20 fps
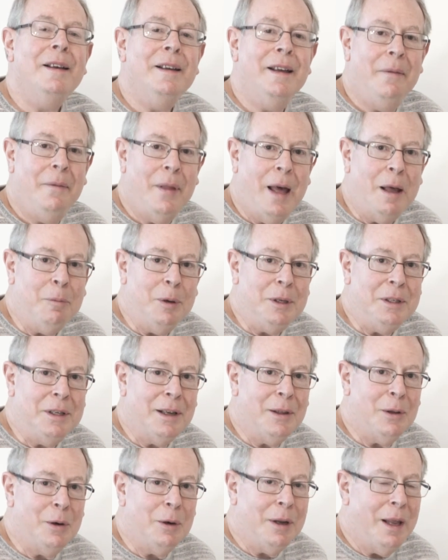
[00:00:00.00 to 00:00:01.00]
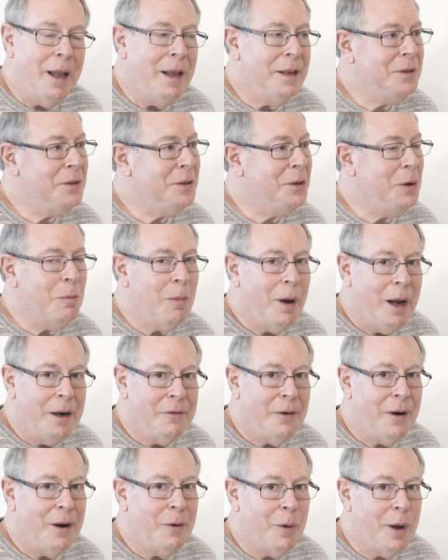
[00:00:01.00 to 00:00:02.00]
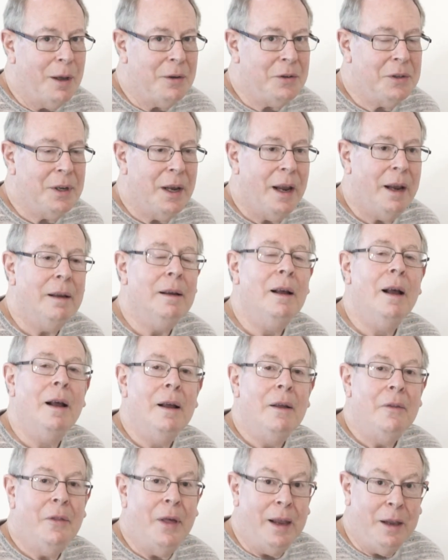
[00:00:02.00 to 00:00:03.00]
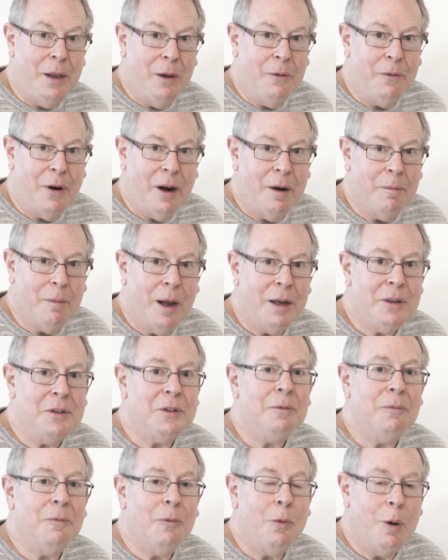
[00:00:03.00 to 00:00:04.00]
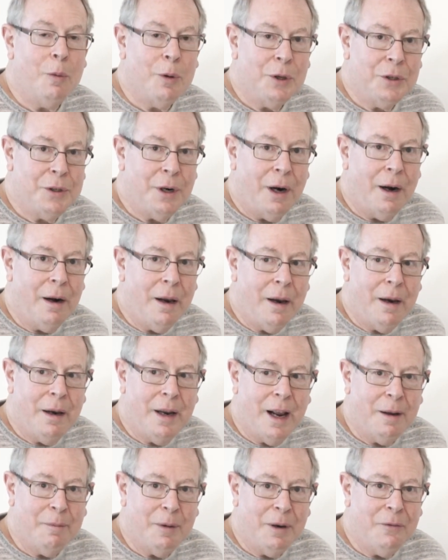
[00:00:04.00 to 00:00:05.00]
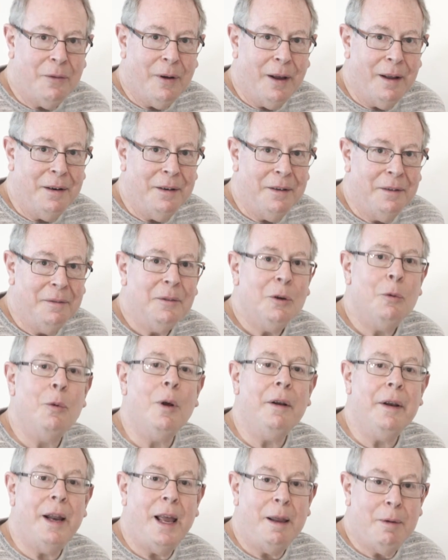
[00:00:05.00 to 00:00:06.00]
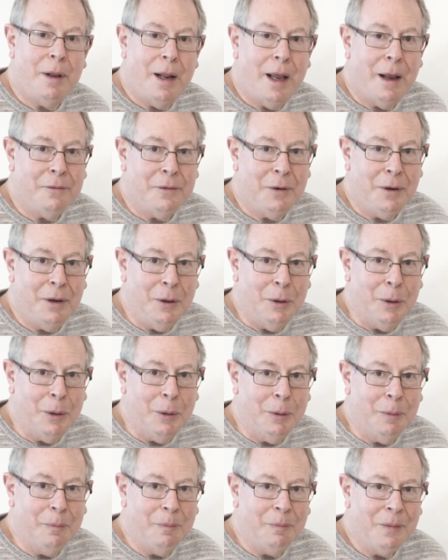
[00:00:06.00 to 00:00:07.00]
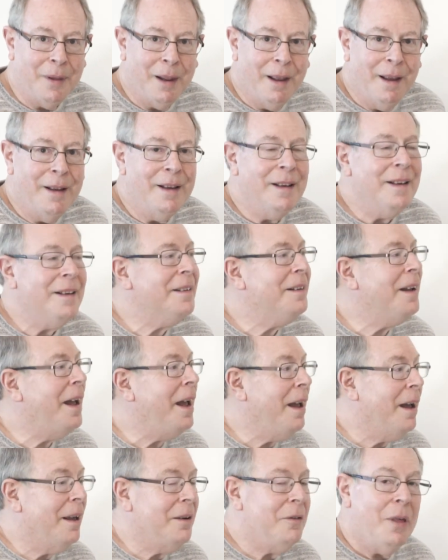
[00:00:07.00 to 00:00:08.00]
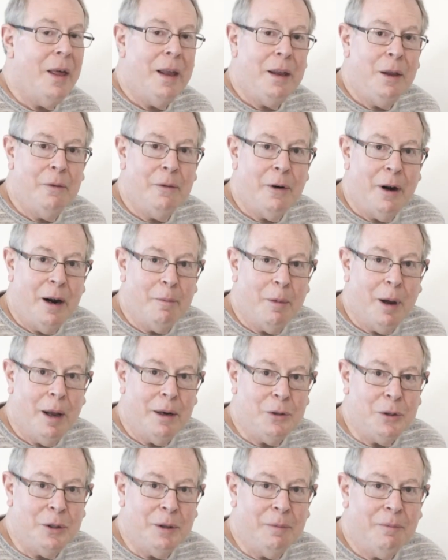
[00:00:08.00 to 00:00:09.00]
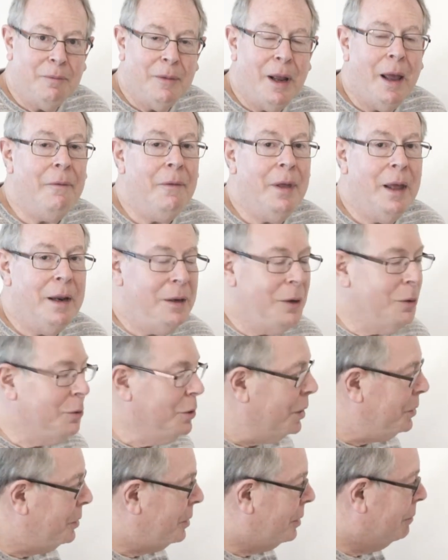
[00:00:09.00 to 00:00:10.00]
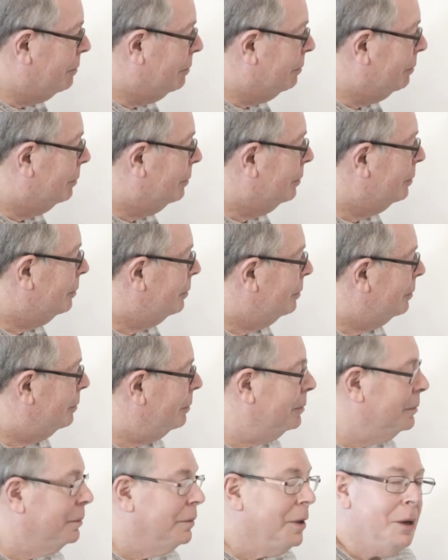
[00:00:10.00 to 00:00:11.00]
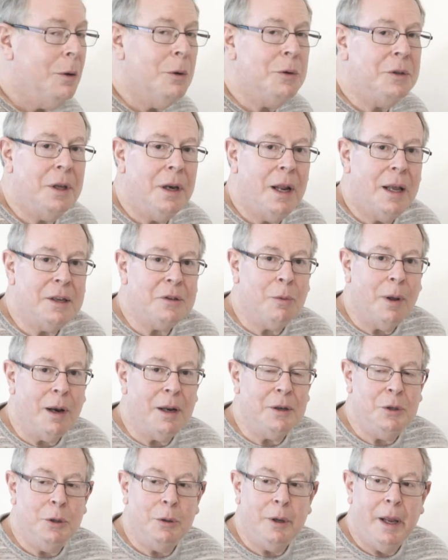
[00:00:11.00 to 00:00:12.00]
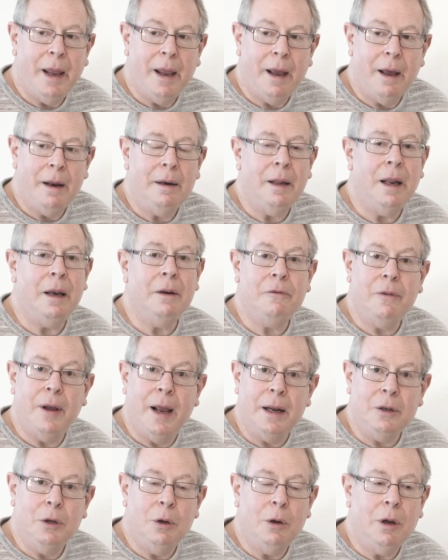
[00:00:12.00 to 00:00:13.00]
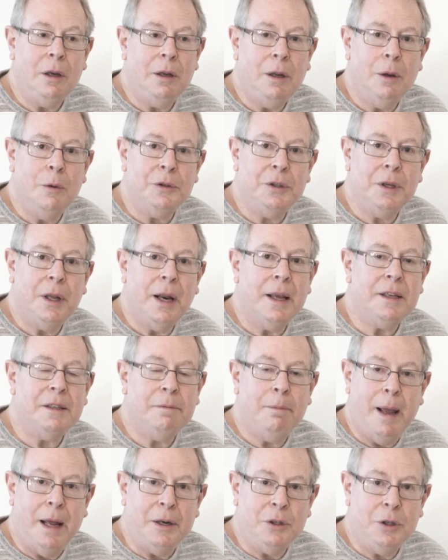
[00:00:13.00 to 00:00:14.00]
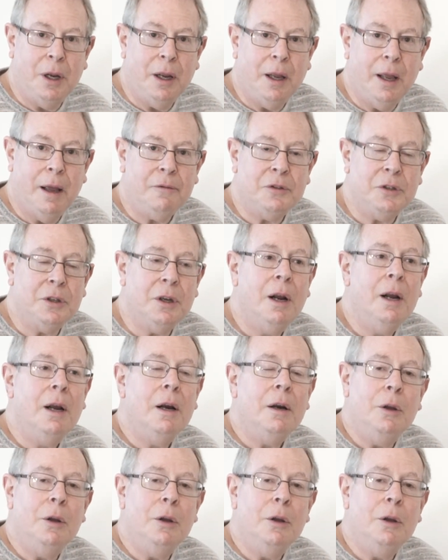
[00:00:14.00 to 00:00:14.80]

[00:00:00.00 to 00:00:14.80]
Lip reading: In that particular case, you might very well say, thank you very much, we will start an endowment fund, we'll name it after you, and thank you very much. And then you just use it as well as you can. And in fact, you can use it as matching gifts.